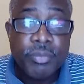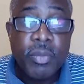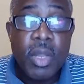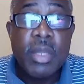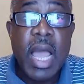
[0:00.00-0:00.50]

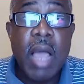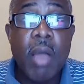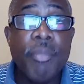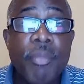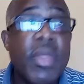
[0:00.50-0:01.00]

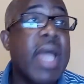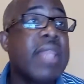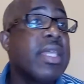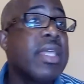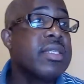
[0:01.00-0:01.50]
Now, I
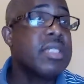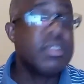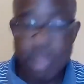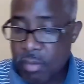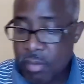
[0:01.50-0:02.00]
think this is
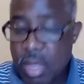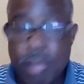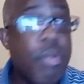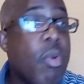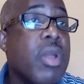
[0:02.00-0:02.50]
very
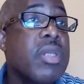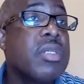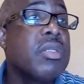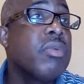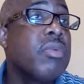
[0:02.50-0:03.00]
important
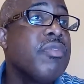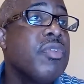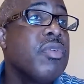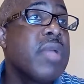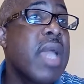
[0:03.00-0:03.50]
to
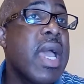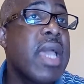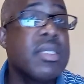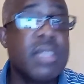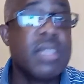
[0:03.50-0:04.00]
review,
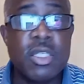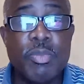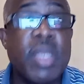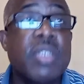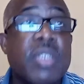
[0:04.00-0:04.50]
guys,
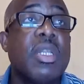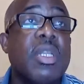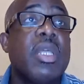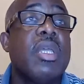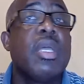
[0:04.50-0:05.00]

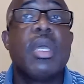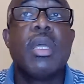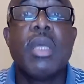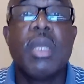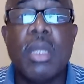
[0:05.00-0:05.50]
especially
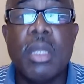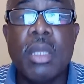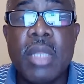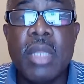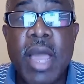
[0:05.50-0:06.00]

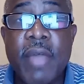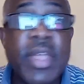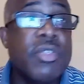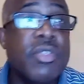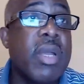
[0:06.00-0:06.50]
now
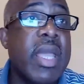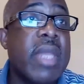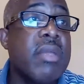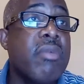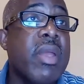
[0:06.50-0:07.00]
that you're
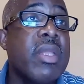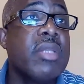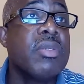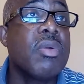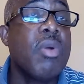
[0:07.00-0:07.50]
getting ready
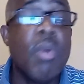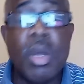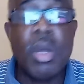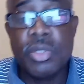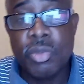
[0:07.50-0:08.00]
to go
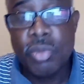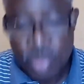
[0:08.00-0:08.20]
on to